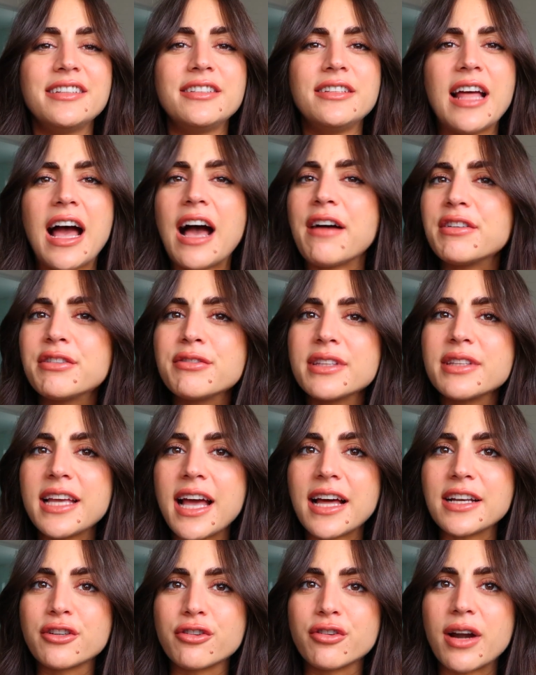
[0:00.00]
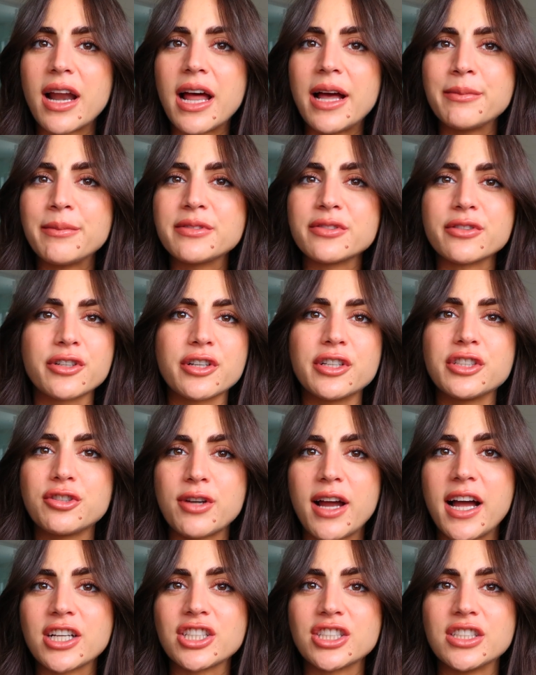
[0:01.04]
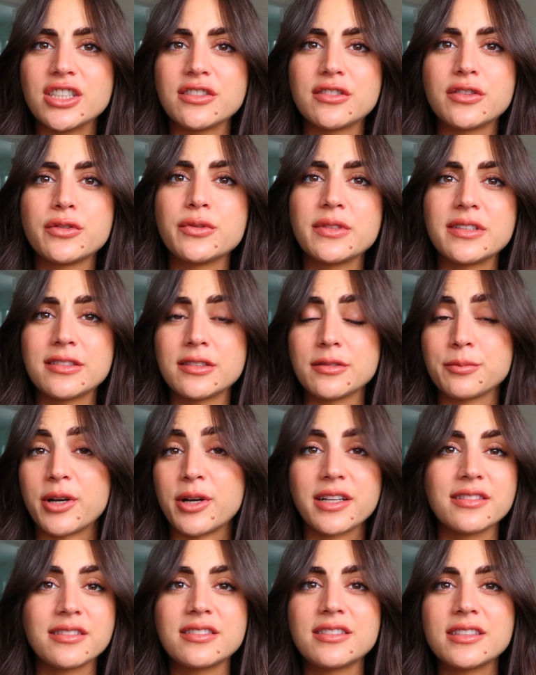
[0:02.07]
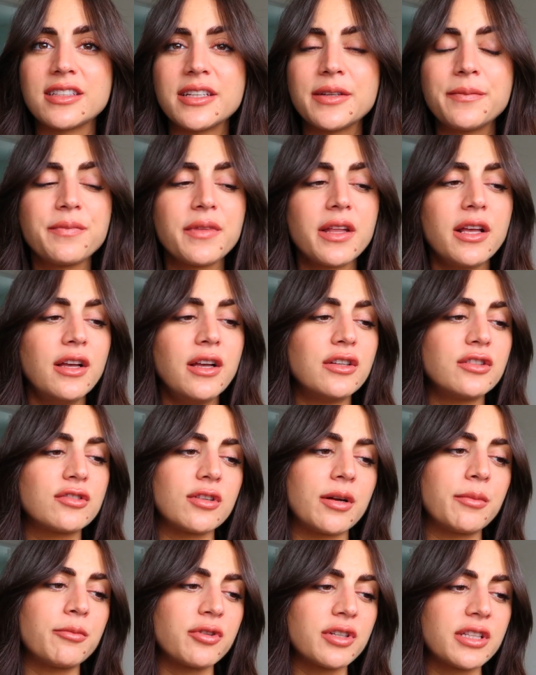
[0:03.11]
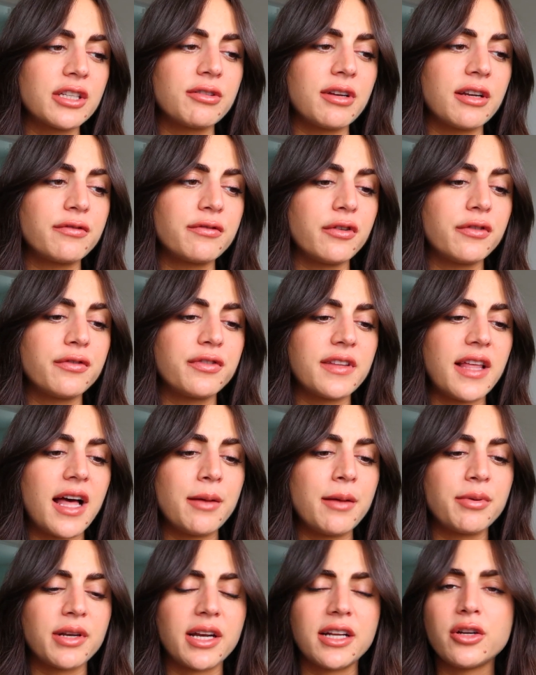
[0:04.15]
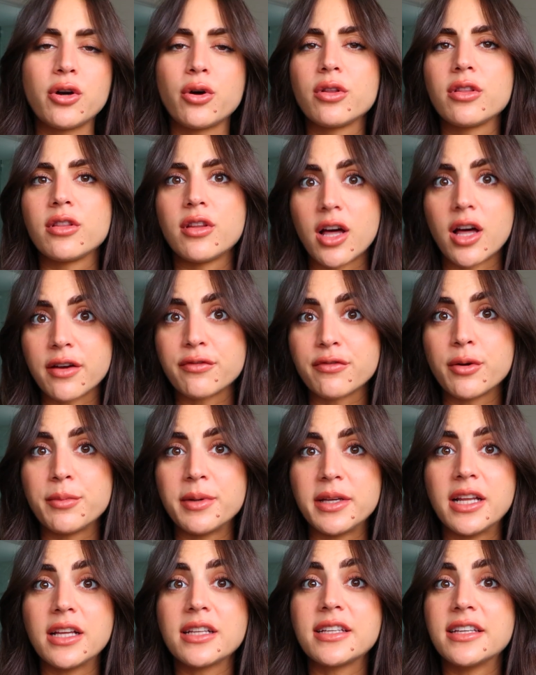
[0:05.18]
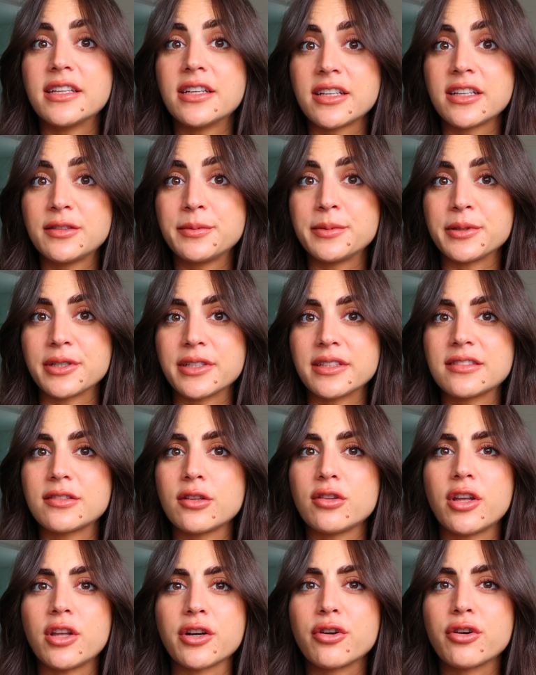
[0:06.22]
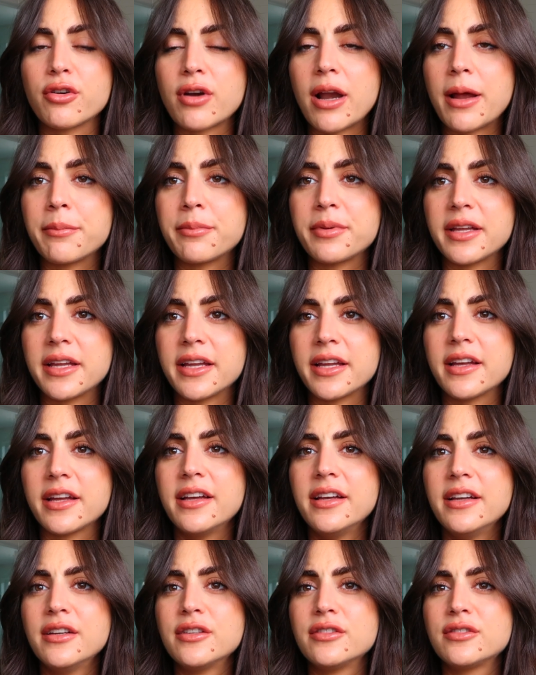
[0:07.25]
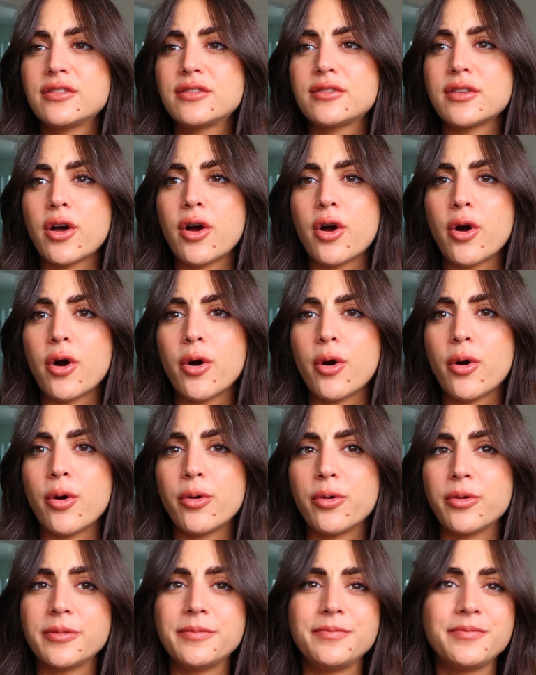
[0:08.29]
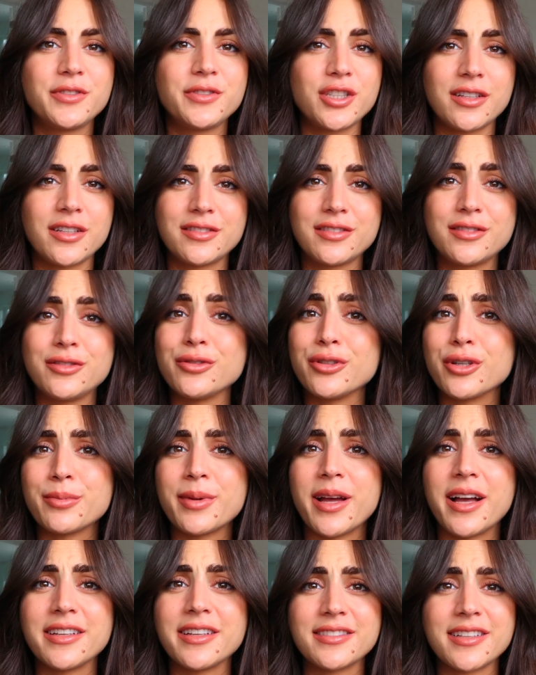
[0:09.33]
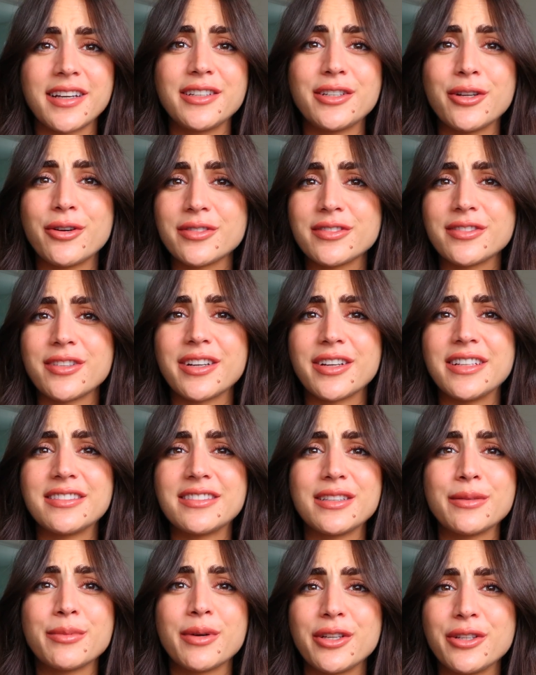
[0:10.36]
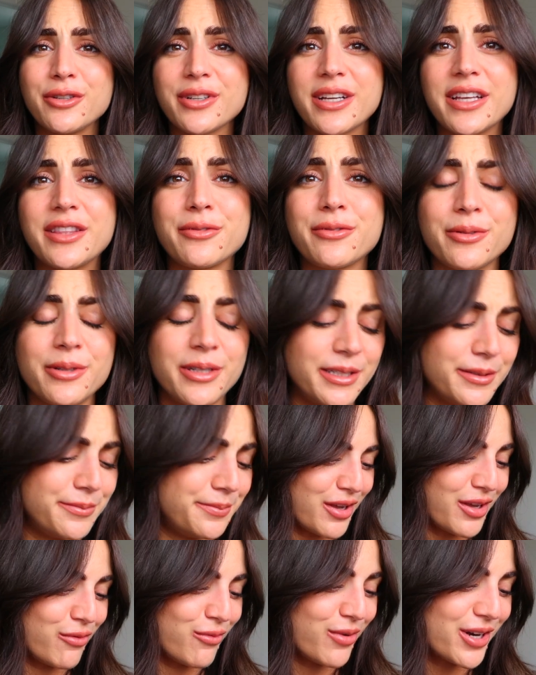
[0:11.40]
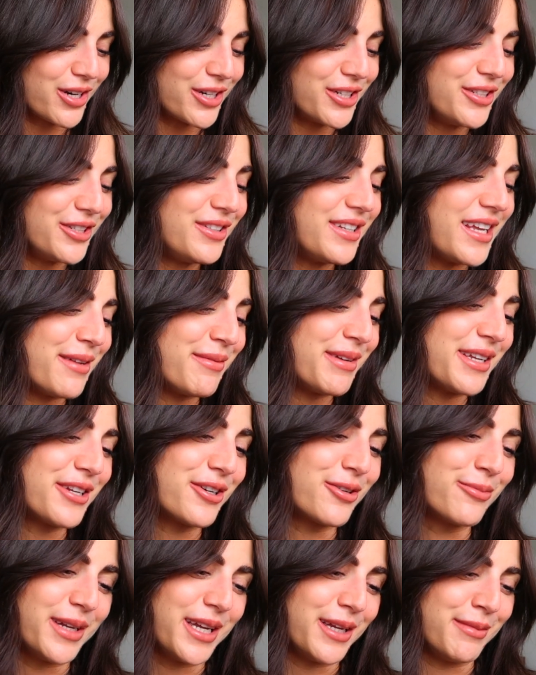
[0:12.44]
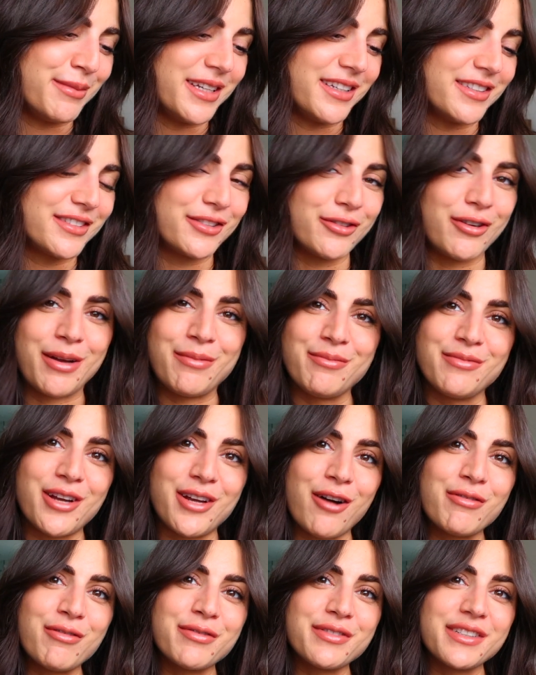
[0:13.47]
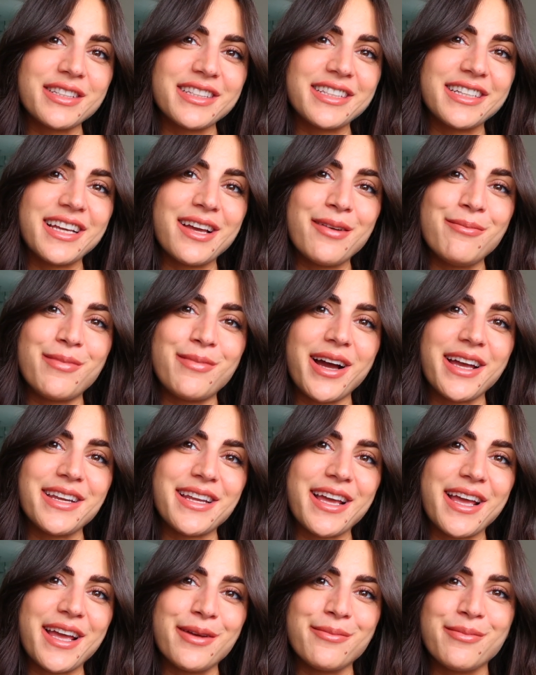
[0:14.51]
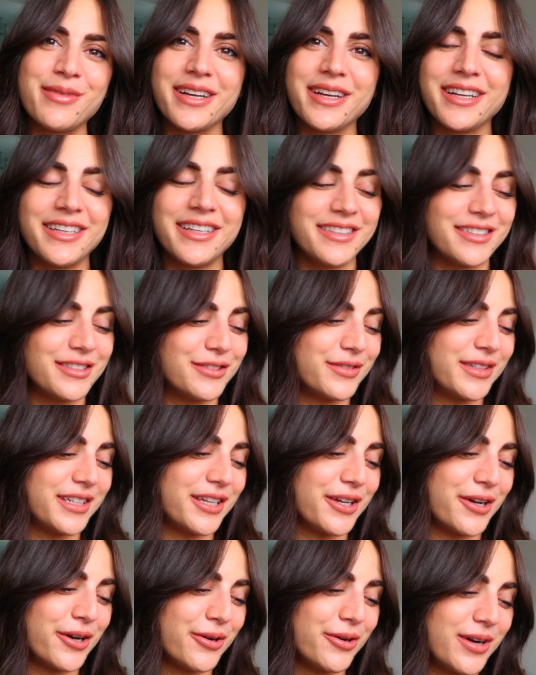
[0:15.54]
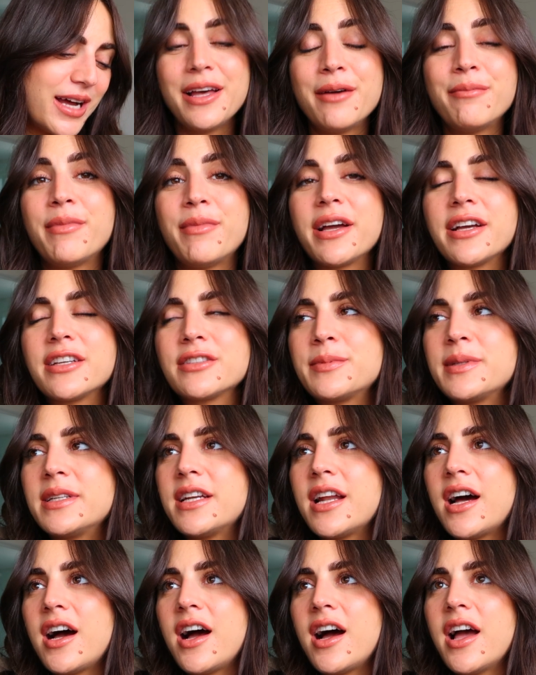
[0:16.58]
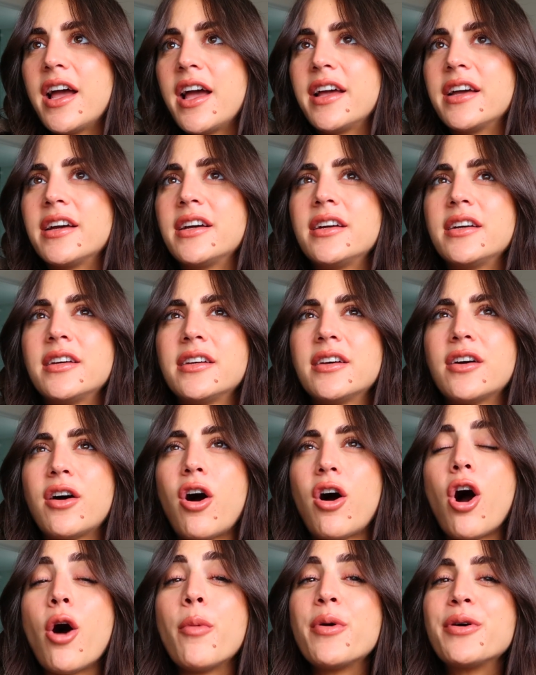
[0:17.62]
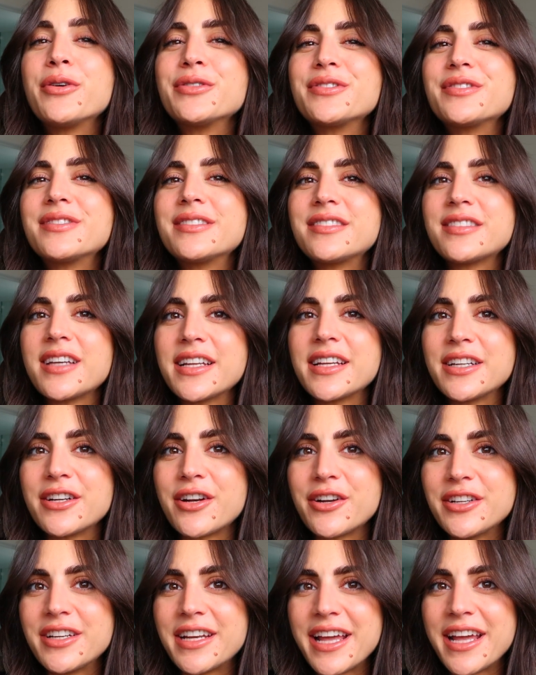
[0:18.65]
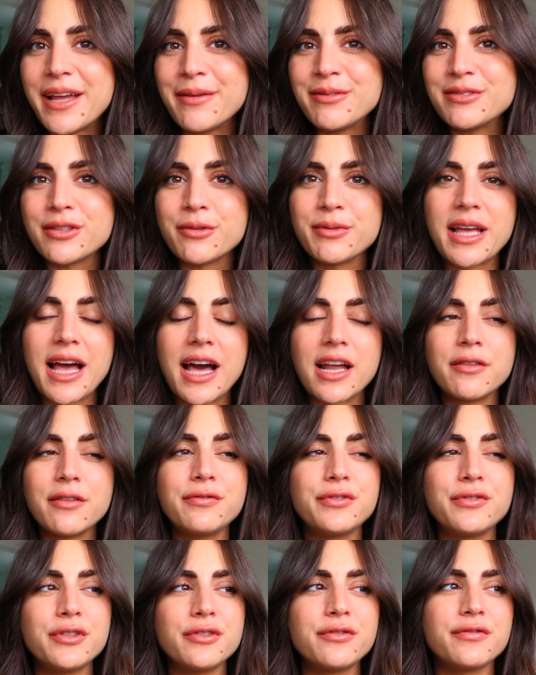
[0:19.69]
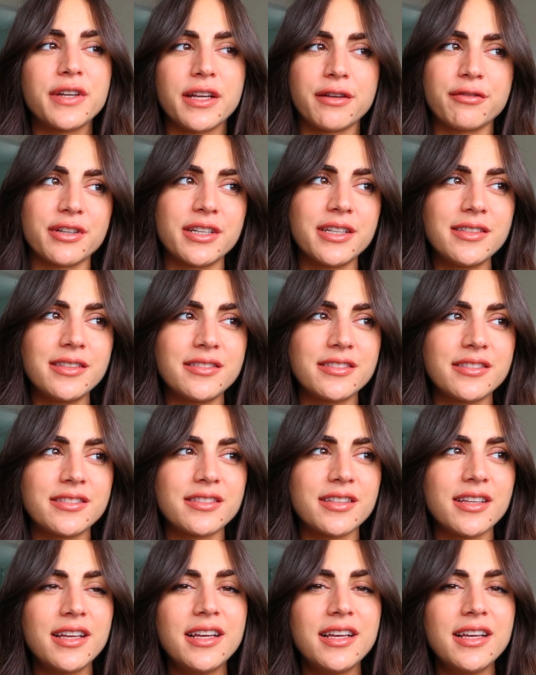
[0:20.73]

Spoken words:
haven't really had cramps or contractions through this pregnancy, so I'm really grateful for that. But I know a lot of women can experience a lot of cramping, so just do your best. I know it's not easy, but you'll get through it. What are you naming your baby? So I'm not revealing my name in this video. My husband and I almost decided on a name, so we had a few favorites,